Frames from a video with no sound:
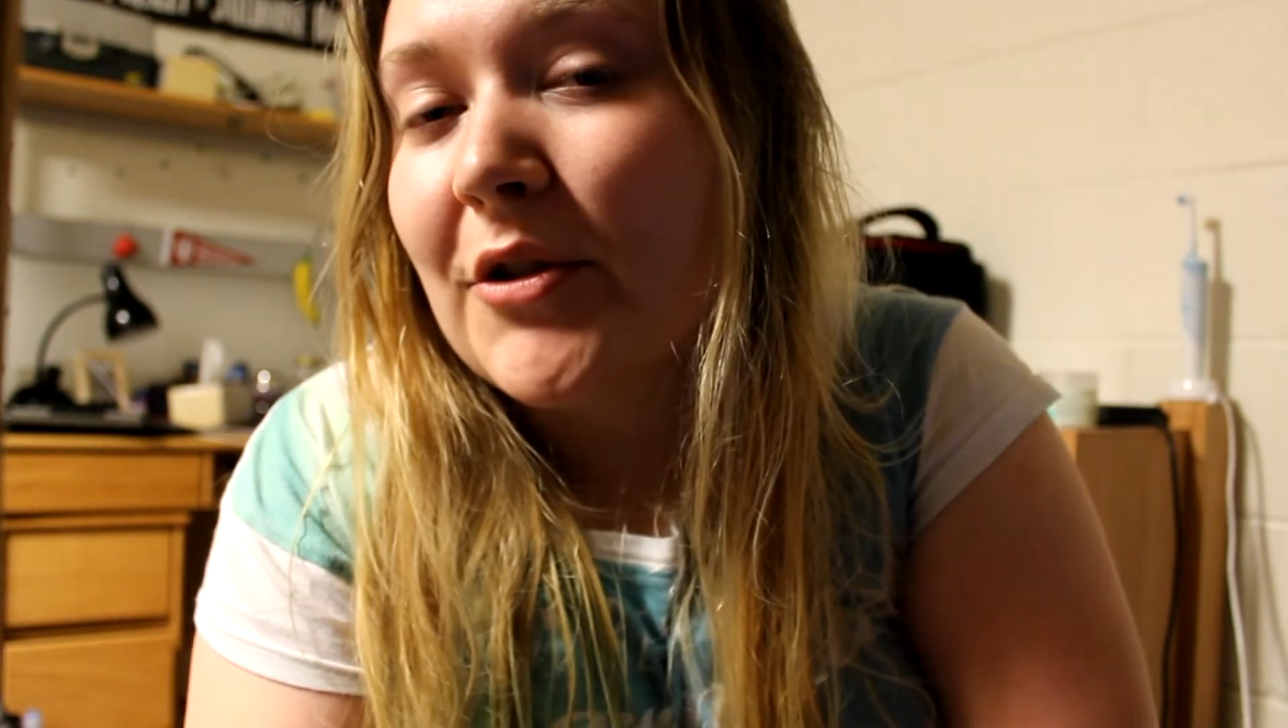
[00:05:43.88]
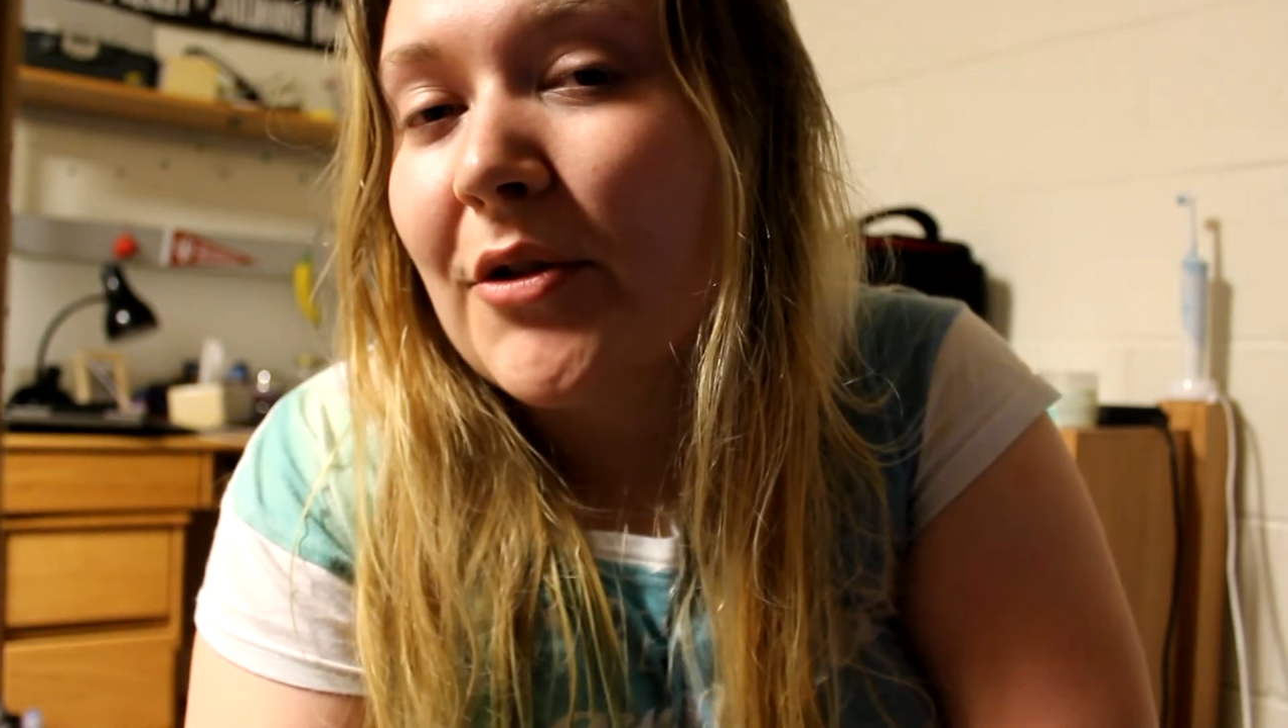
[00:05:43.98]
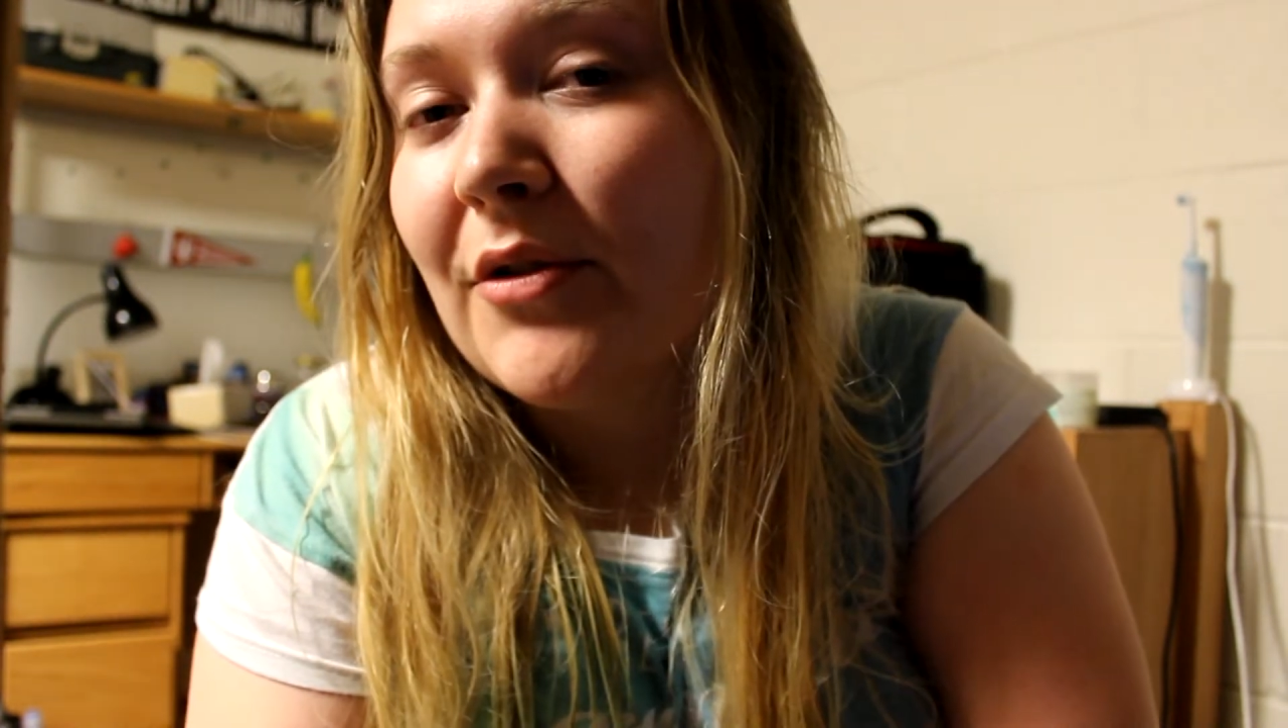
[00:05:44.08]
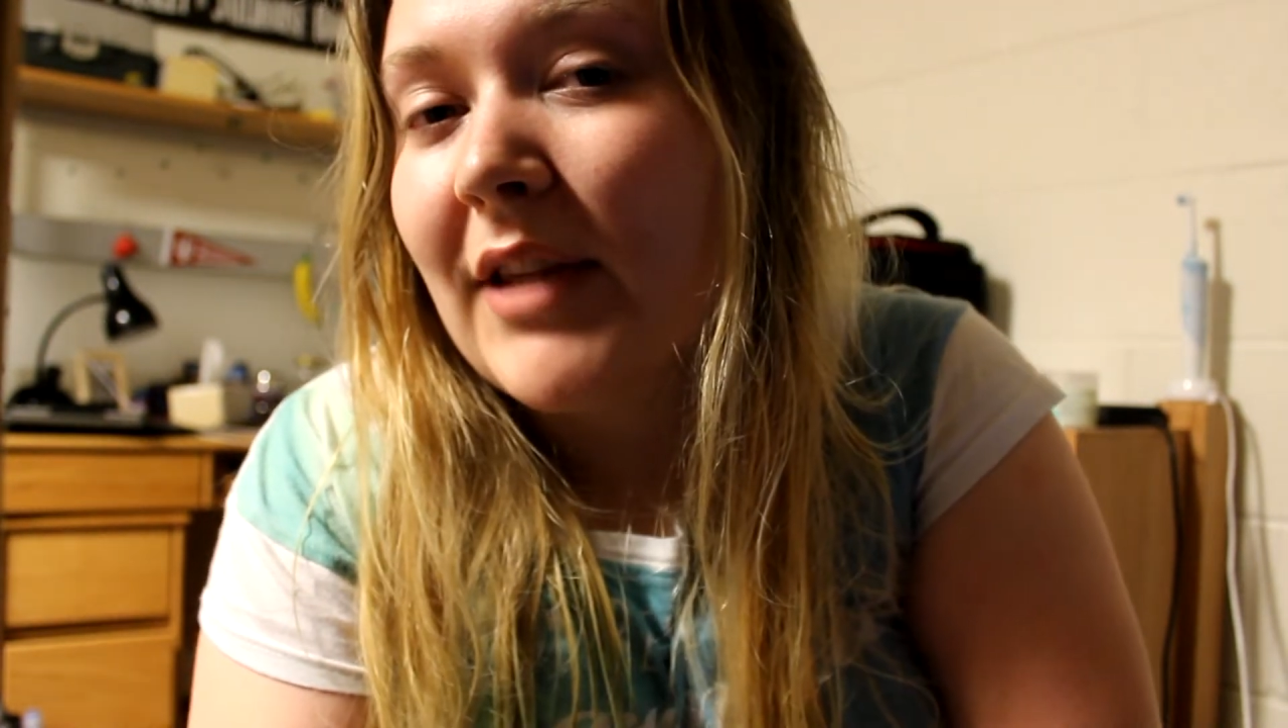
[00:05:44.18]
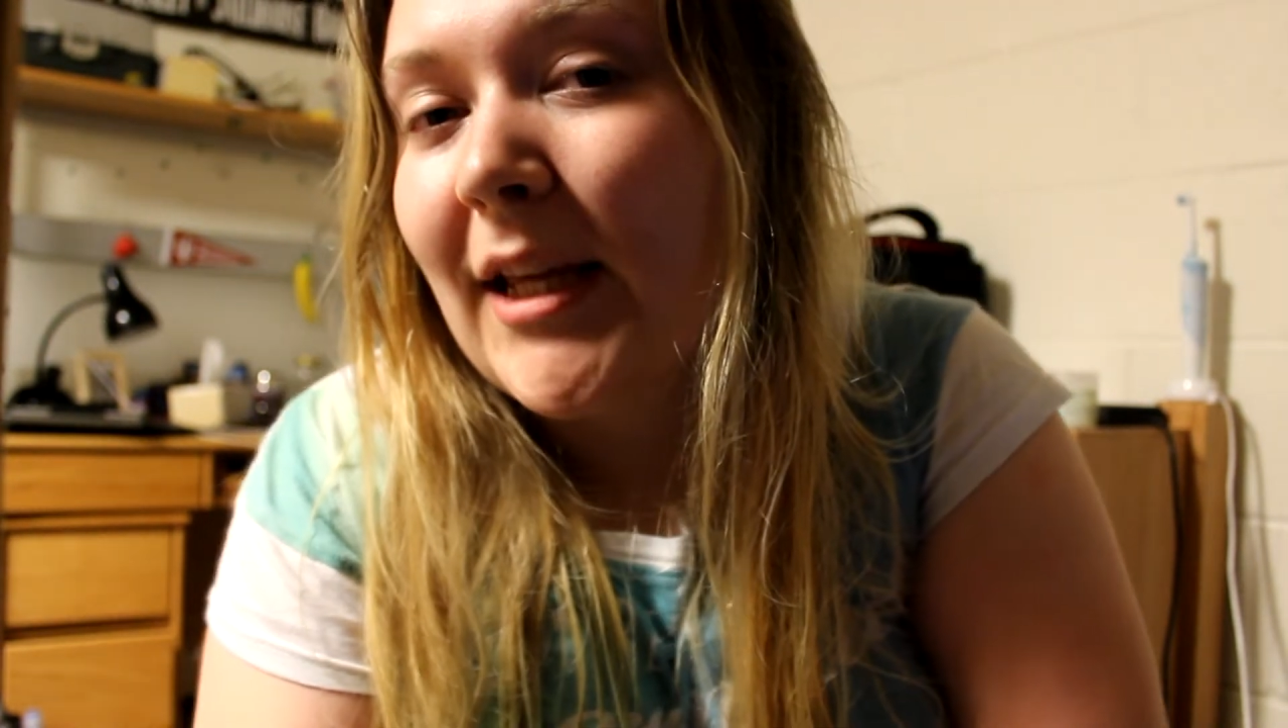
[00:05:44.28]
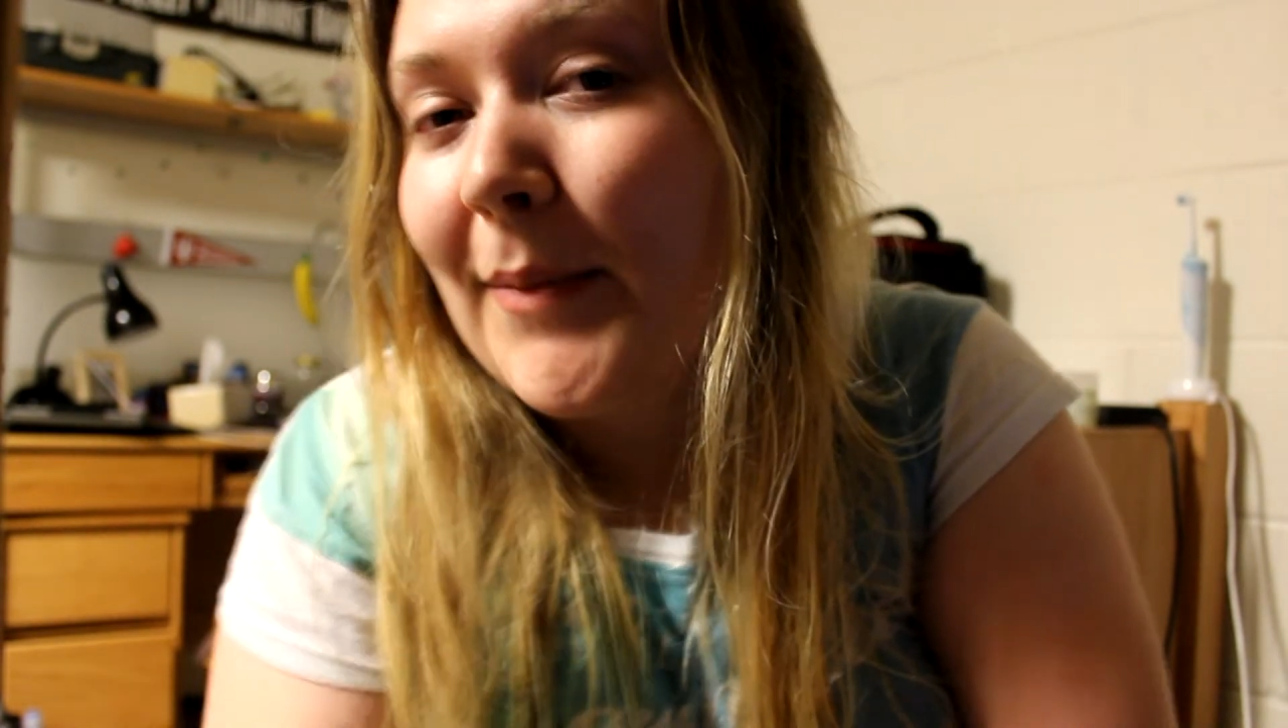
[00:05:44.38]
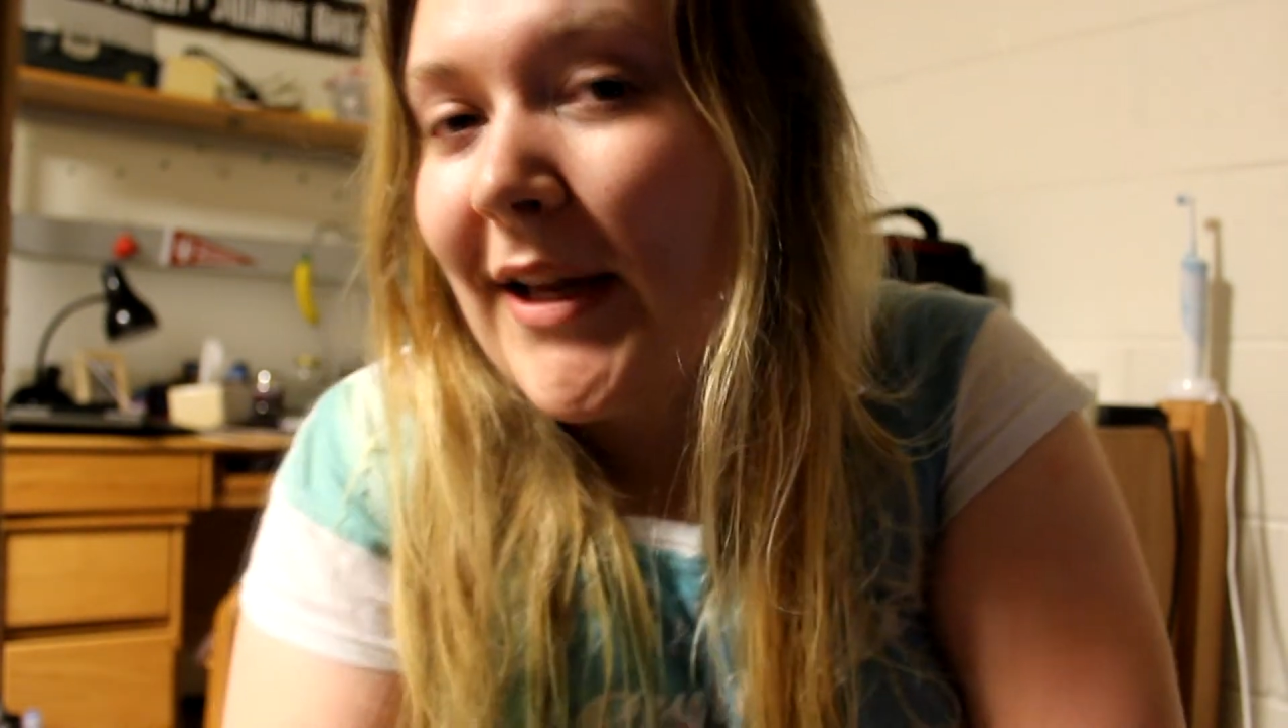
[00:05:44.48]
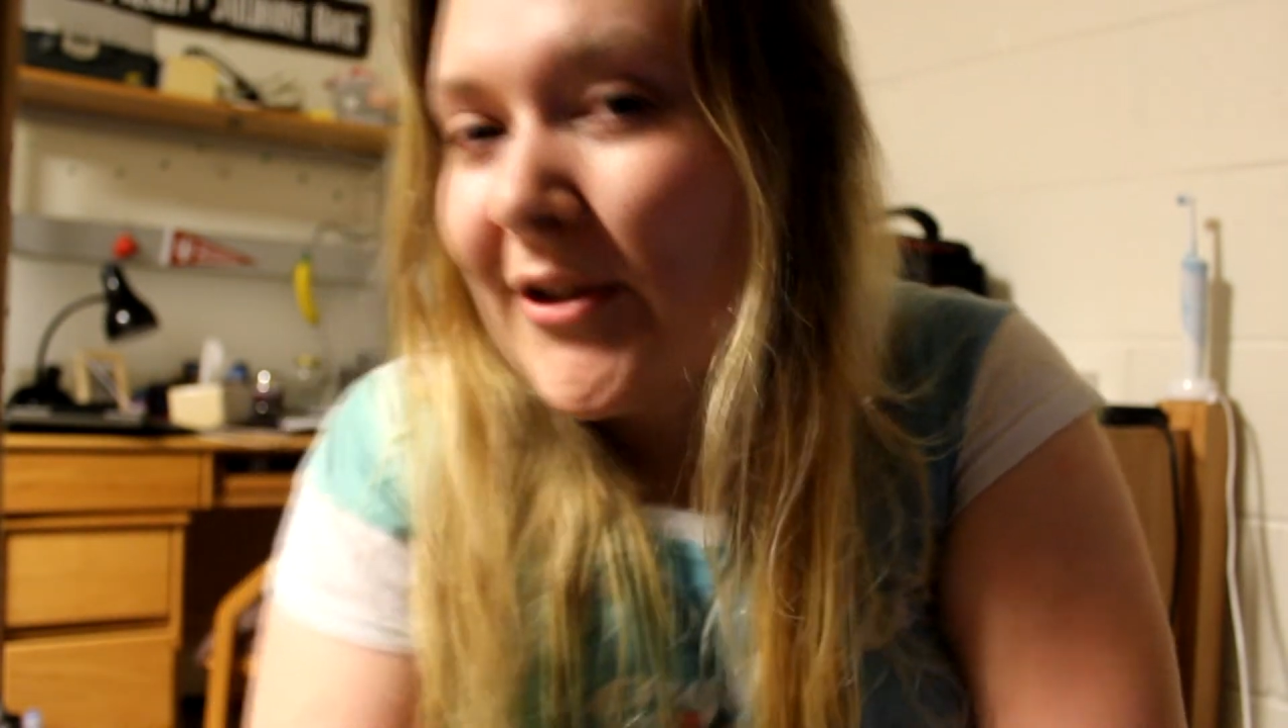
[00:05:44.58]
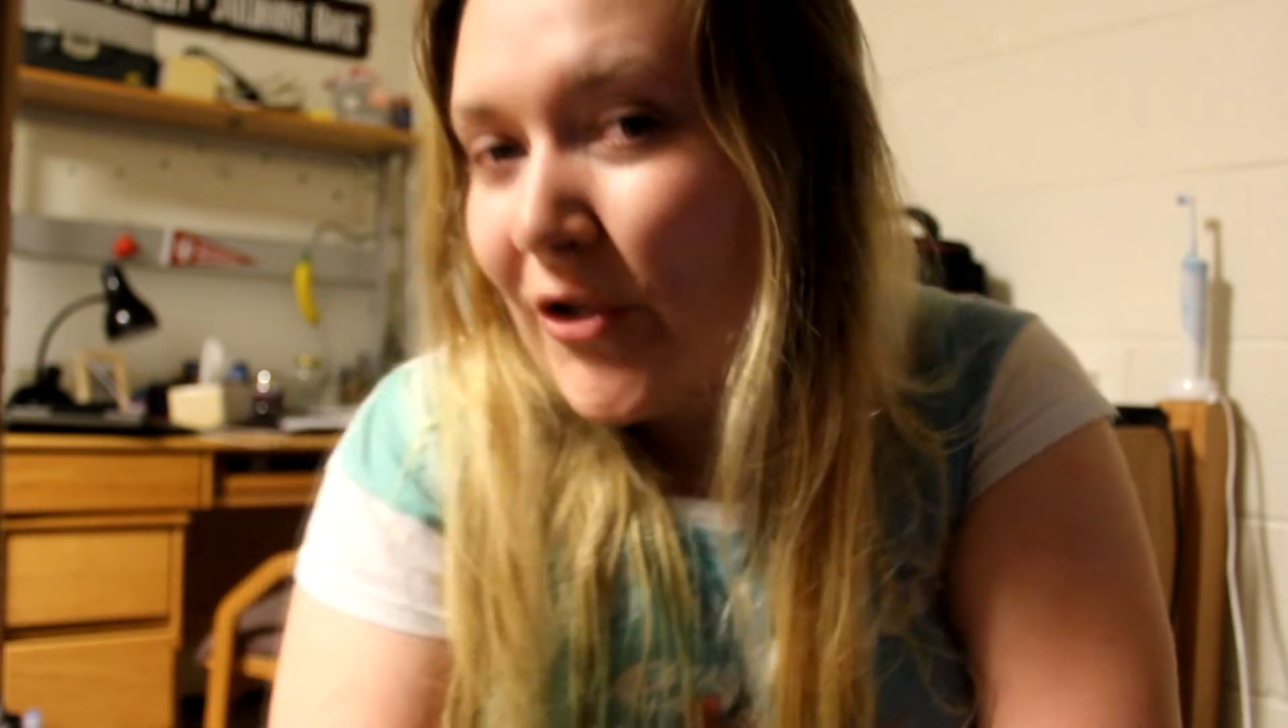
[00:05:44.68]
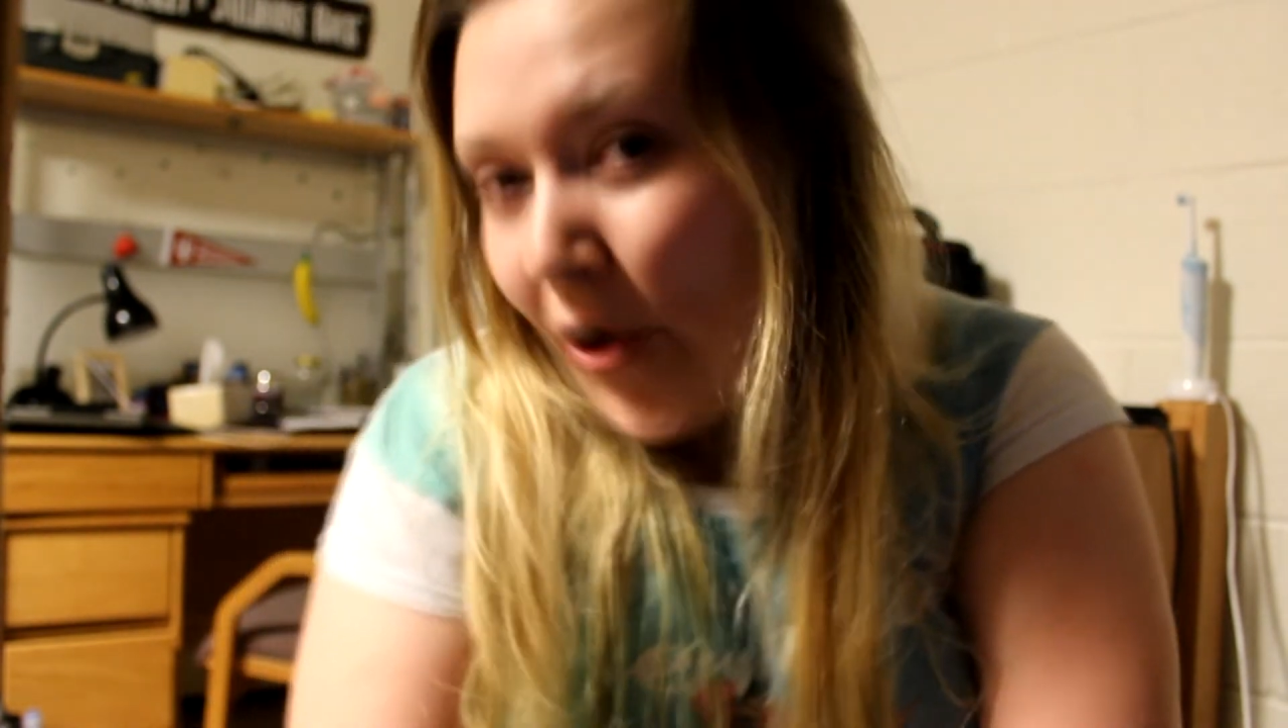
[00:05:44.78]
to the
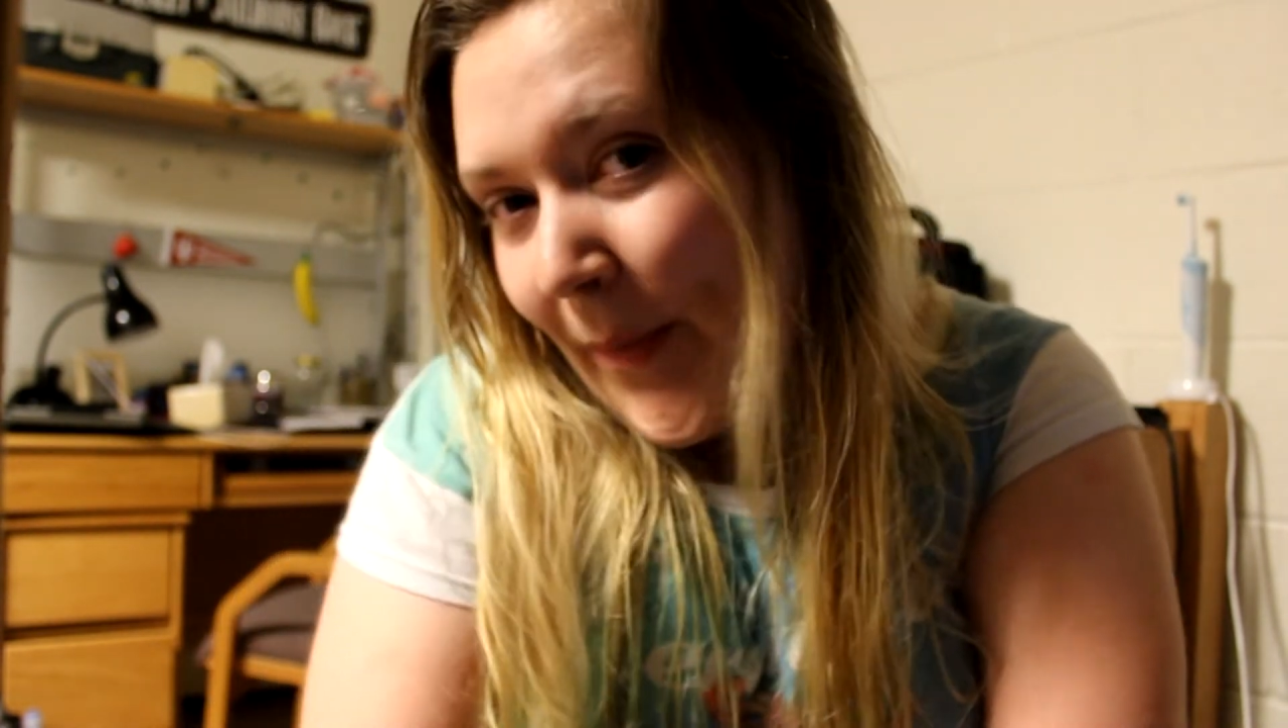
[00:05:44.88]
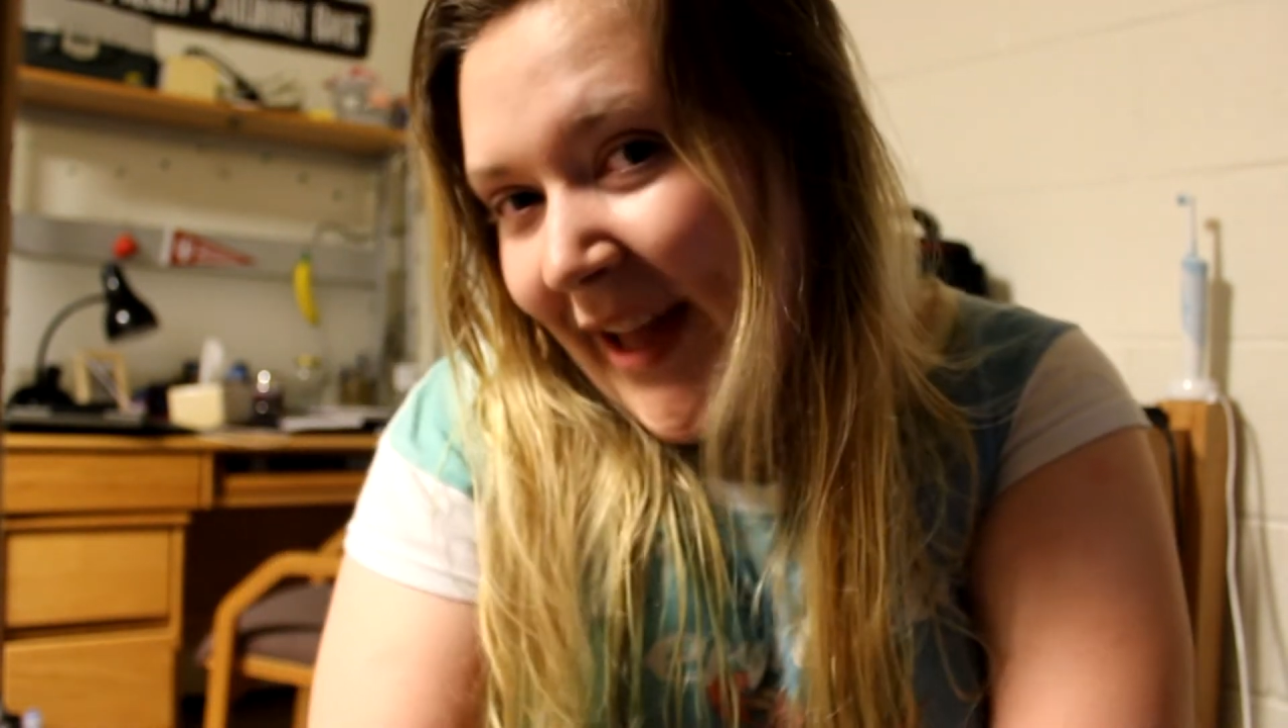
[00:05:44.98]
pet shop